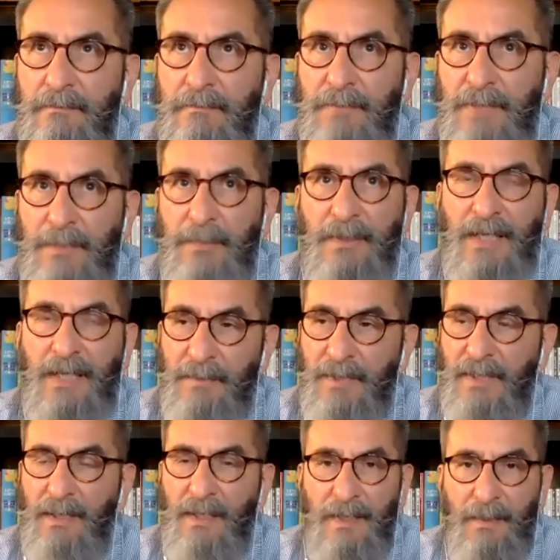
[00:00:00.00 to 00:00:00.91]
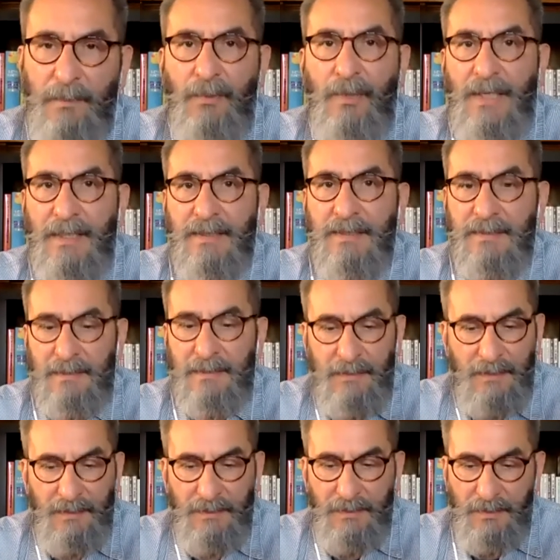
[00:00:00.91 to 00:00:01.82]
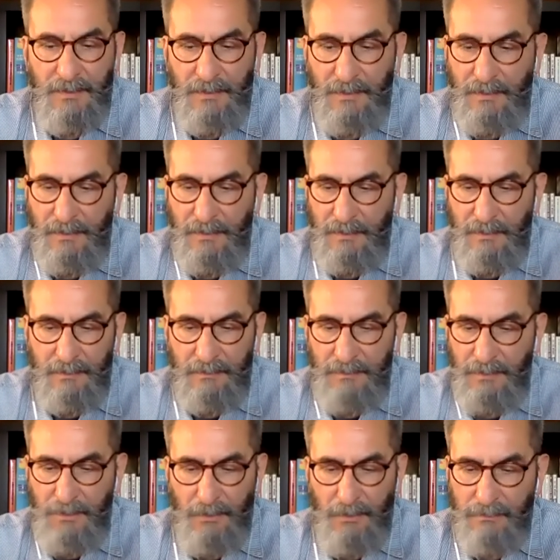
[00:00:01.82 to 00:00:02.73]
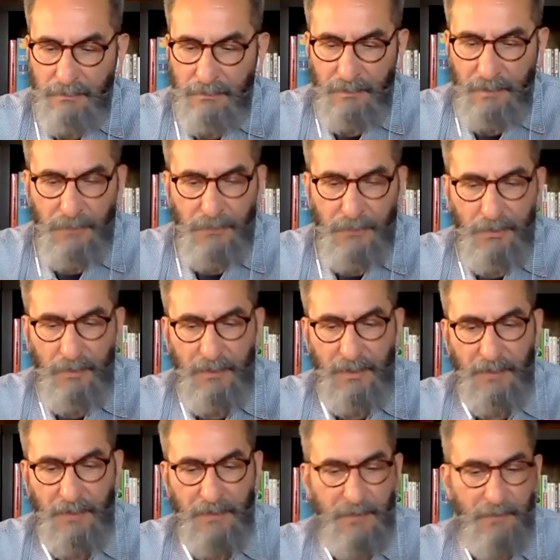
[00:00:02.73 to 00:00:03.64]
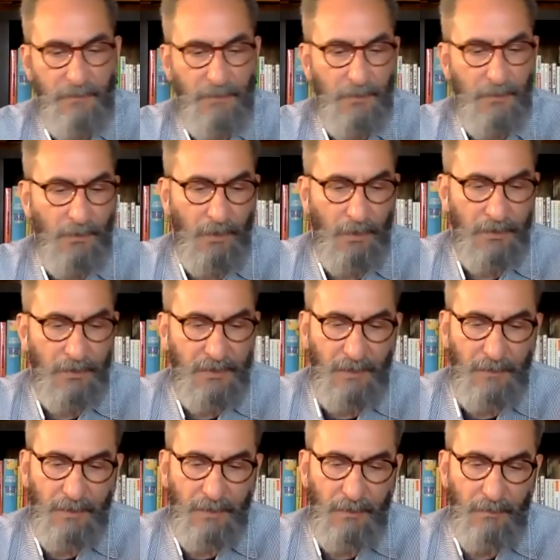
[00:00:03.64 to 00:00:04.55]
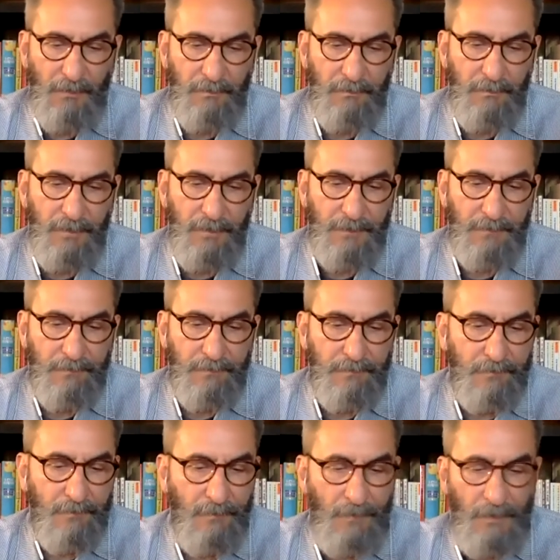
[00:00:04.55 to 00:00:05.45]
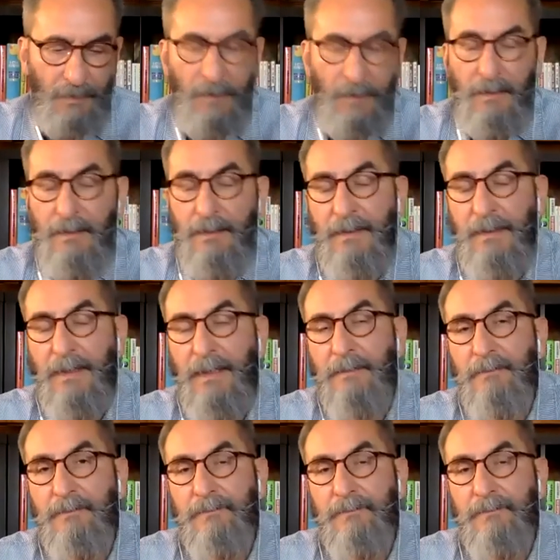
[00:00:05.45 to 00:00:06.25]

people gave me a lot of breaks and you know, I should have done this for you a long time ago, but yeah.